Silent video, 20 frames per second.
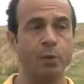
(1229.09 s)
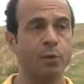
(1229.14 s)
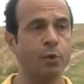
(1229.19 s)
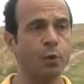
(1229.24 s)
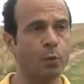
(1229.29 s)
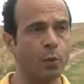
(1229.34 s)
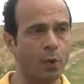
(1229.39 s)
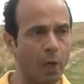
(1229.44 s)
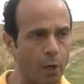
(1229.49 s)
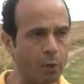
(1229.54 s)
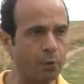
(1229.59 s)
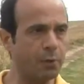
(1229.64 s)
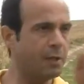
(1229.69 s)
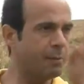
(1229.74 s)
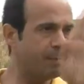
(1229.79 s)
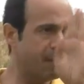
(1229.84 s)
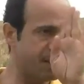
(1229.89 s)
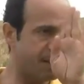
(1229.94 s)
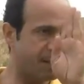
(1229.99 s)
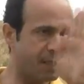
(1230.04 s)
You will
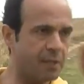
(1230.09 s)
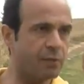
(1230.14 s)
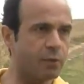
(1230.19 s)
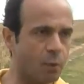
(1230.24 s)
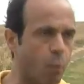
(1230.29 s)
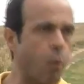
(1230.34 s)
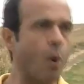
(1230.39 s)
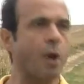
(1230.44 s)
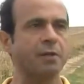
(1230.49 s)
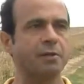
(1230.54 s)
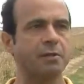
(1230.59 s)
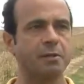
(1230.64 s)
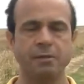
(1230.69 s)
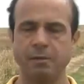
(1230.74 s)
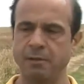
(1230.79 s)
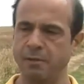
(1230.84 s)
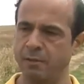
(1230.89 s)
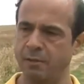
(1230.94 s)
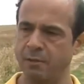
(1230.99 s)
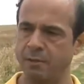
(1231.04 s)
only be seeing the what.
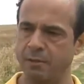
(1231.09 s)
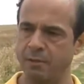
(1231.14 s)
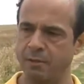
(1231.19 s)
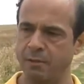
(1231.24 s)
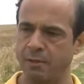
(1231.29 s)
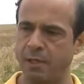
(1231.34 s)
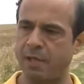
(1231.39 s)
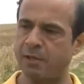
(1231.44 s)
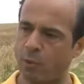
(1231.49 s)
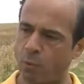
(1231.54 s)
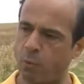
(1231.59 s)
And